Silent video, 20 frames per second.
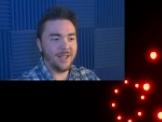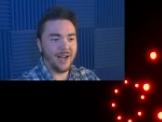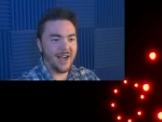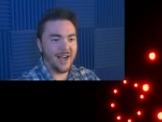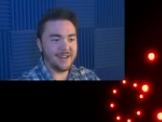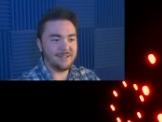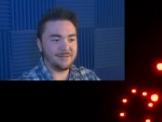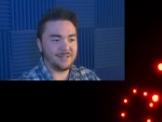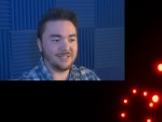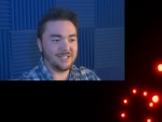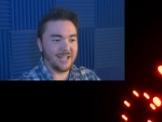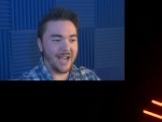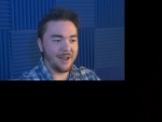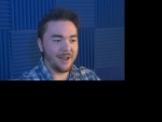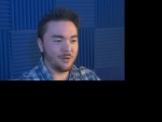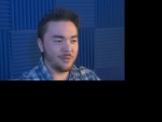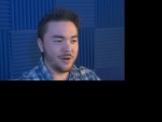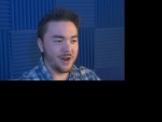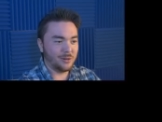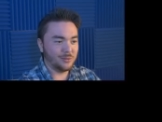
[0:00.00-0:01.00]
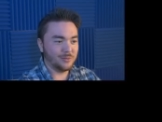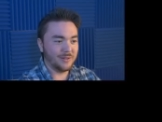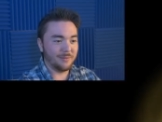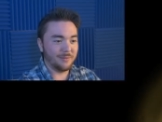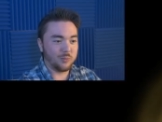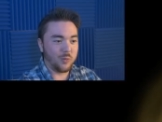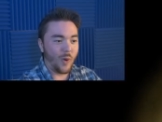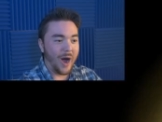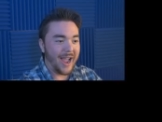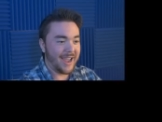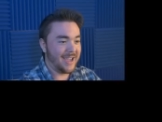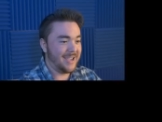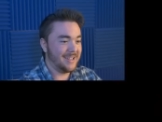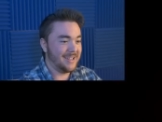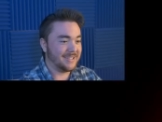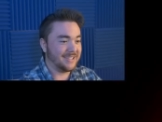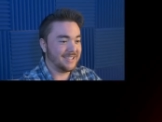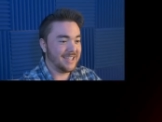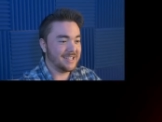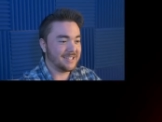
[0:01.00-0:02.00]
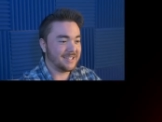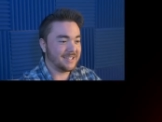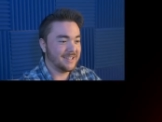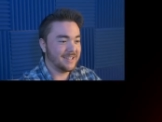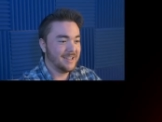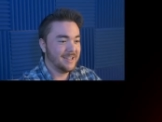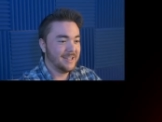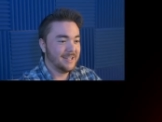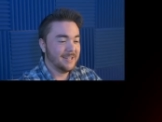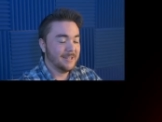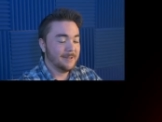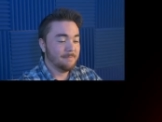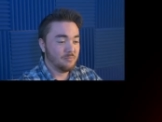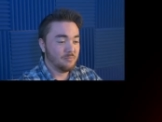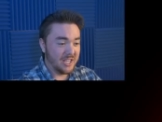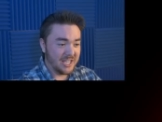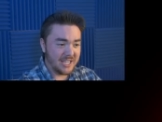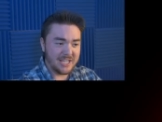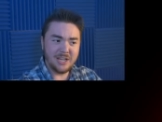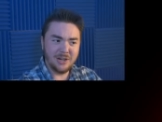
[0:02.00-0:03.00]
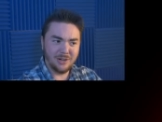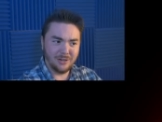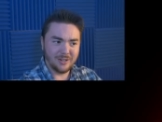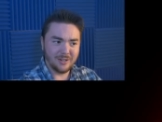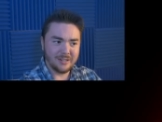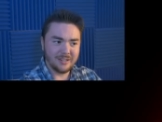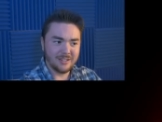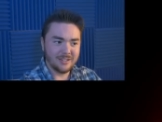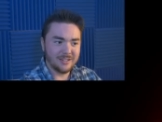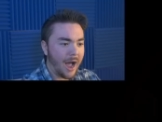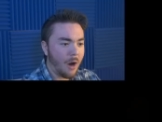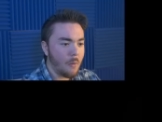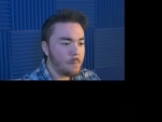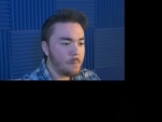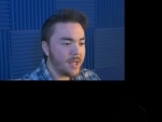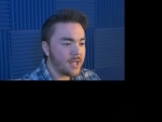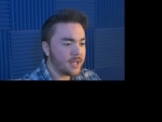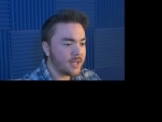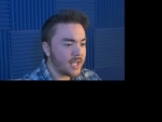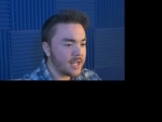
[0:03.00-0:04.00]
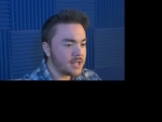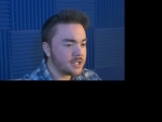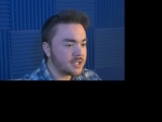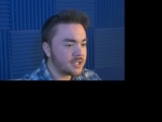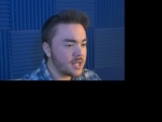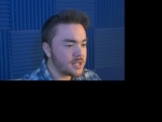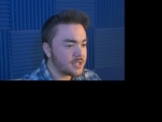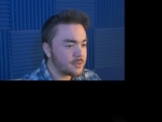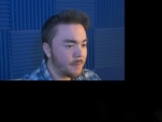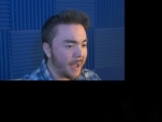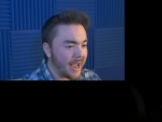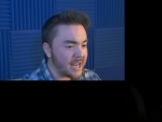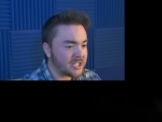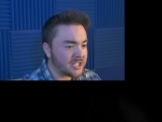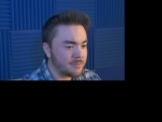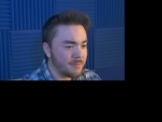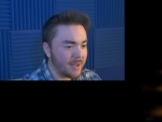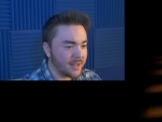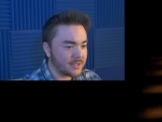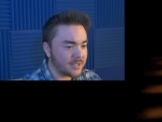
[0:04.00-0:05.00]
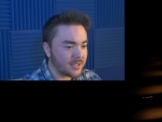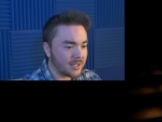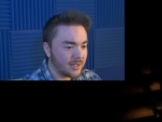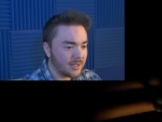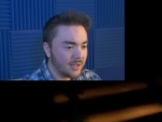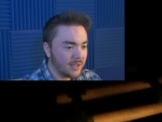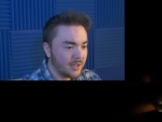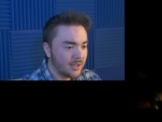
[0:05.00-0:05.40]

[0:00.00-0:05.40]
I, I don't know. Why is this here? How big is this basement?